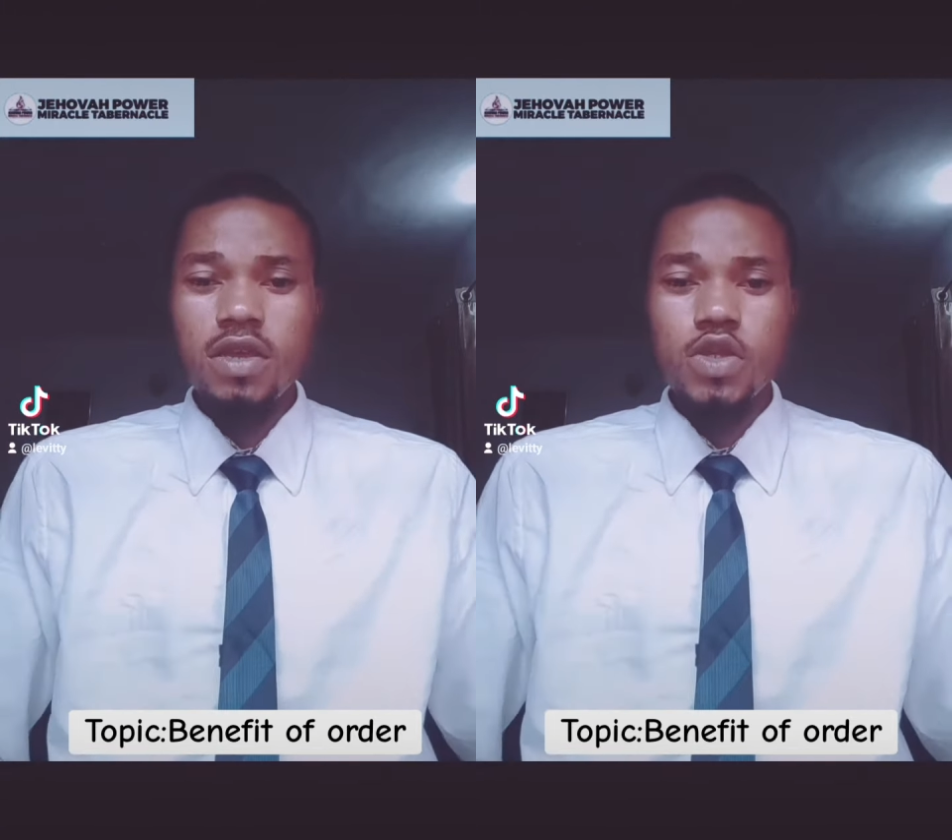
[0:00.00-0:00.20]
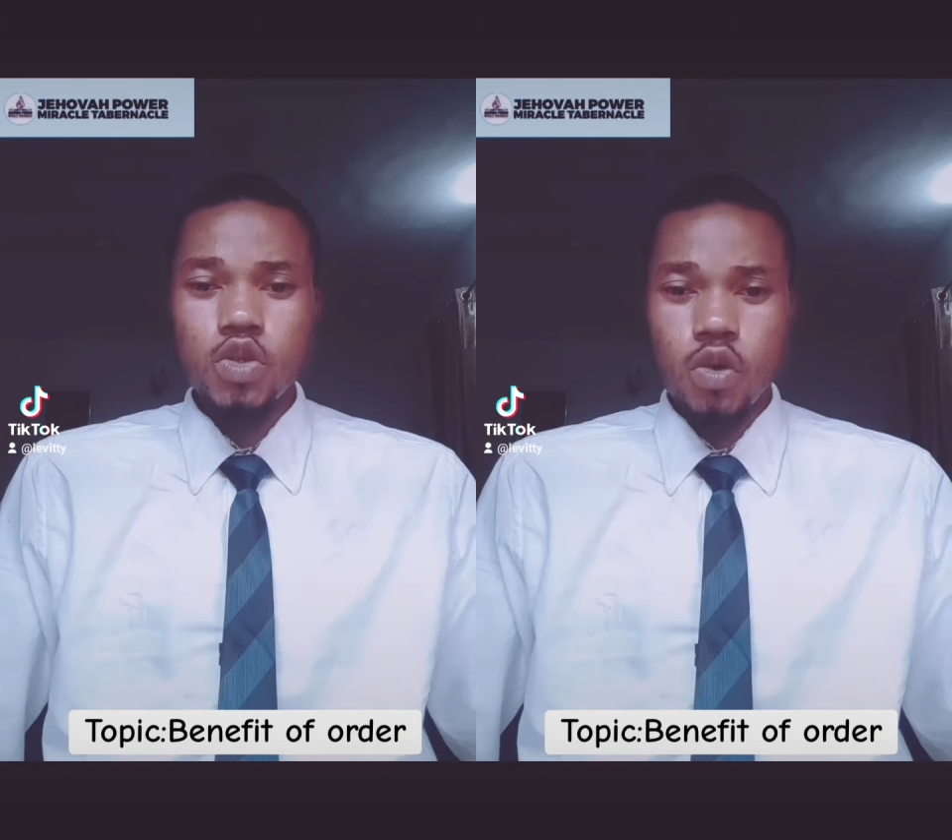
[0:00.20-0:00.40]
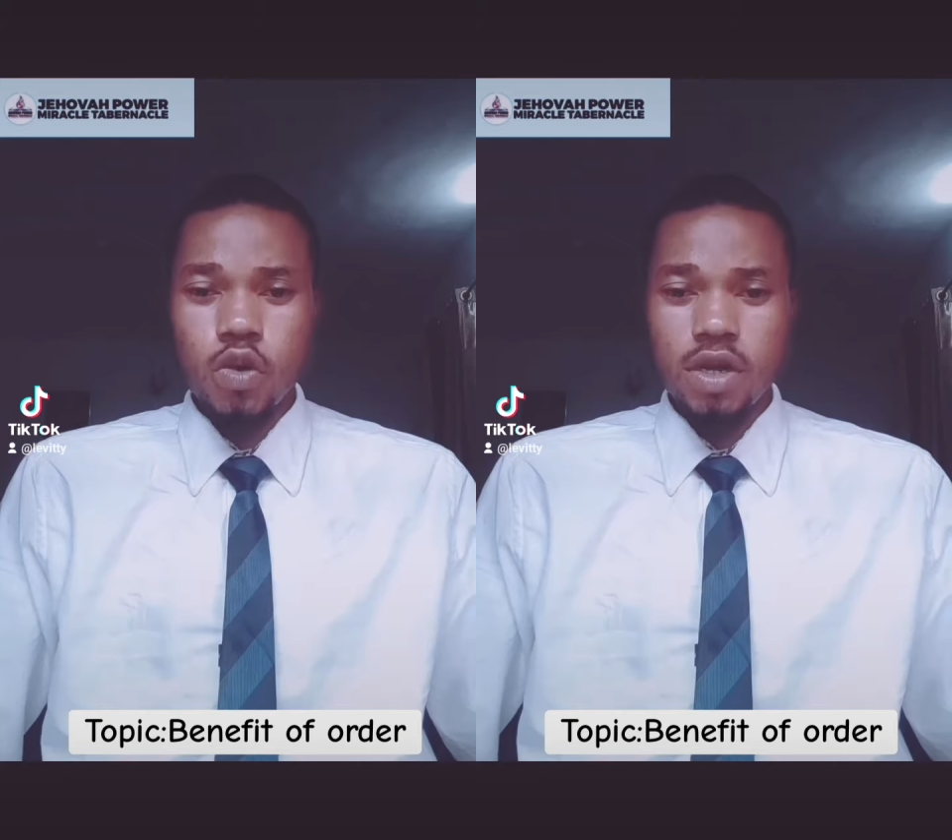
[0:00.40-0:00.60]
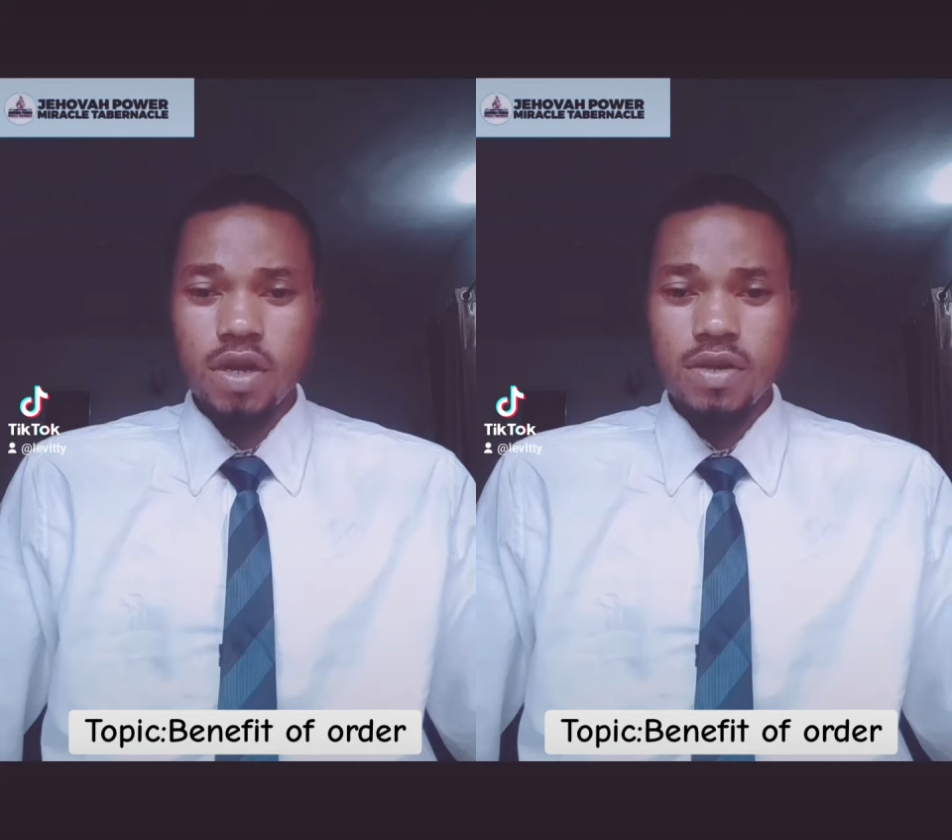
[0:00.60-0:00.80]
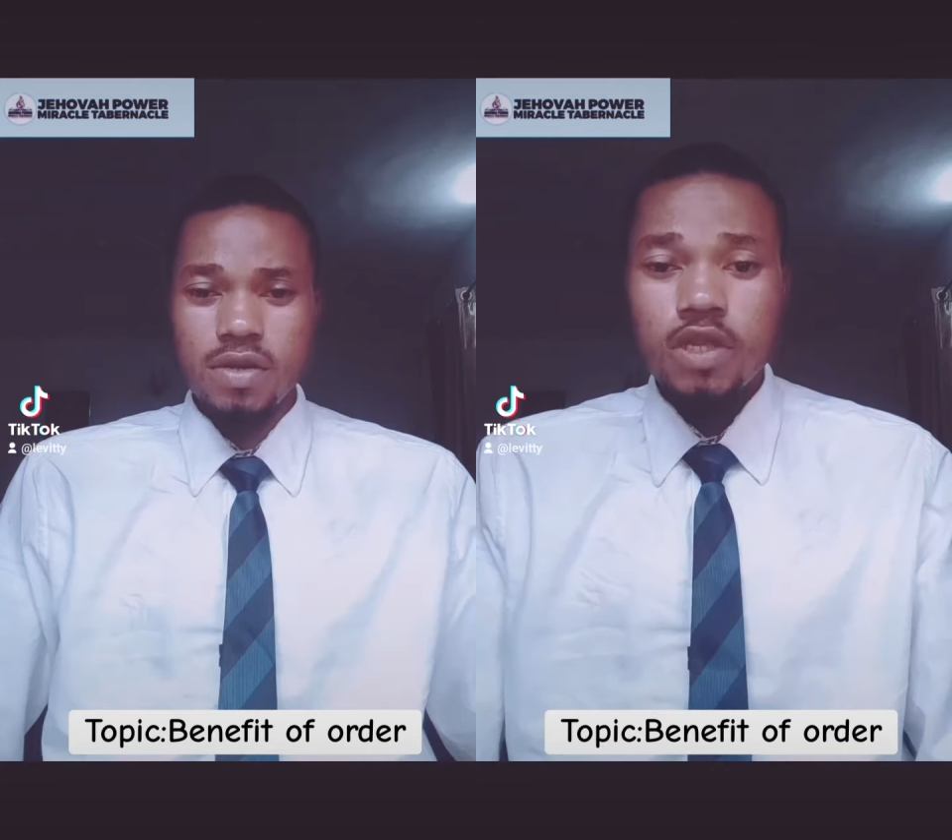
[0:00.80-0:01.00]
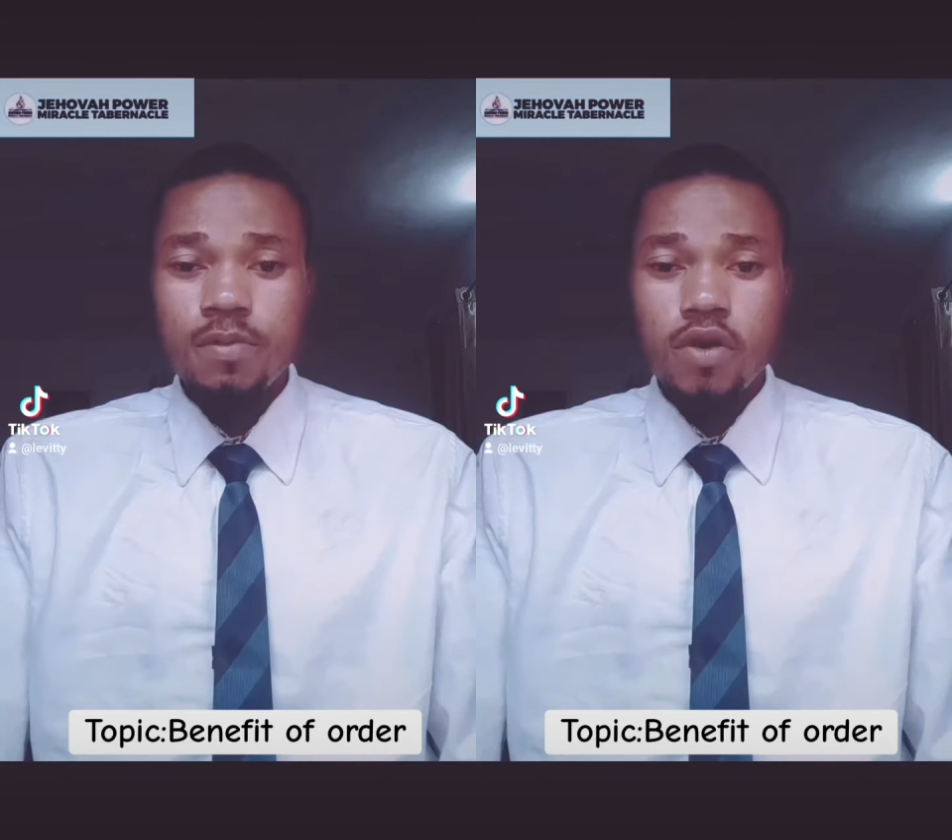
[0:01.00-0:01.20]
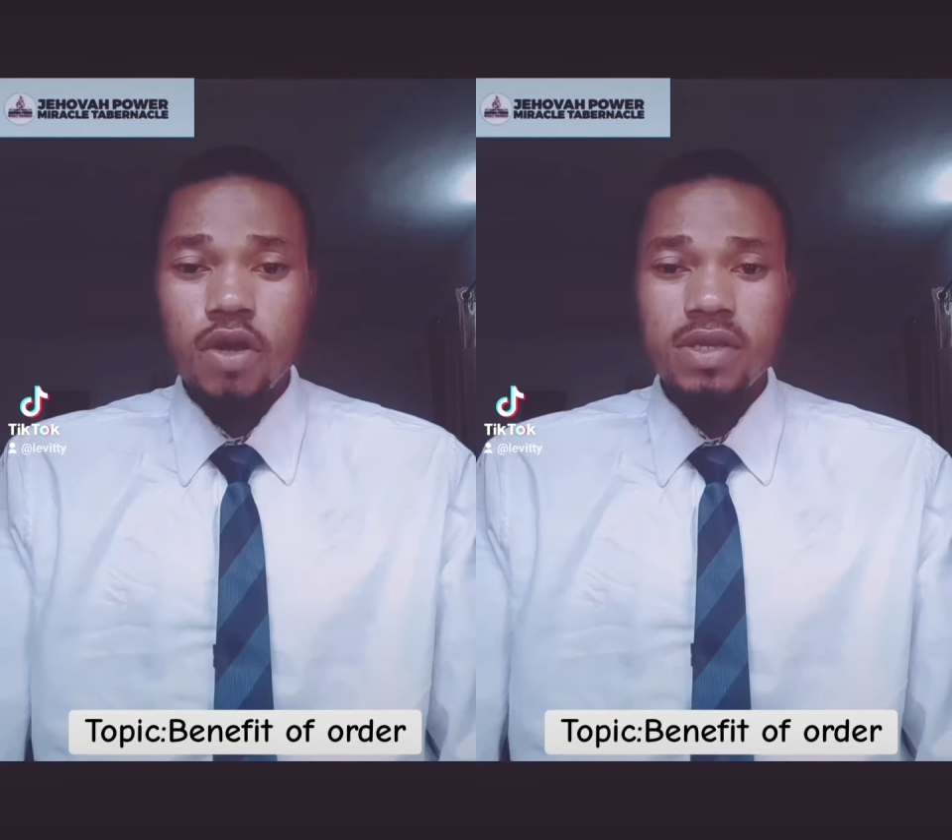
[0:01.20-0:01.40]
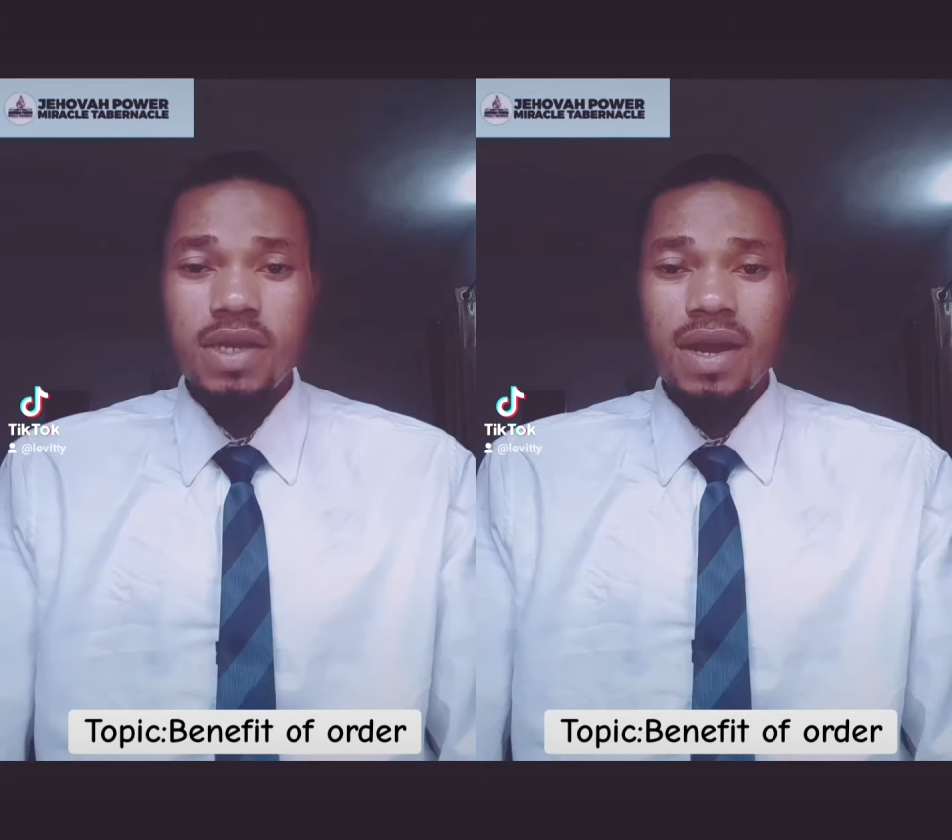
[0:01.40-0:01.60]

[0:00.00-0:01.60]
into order. But because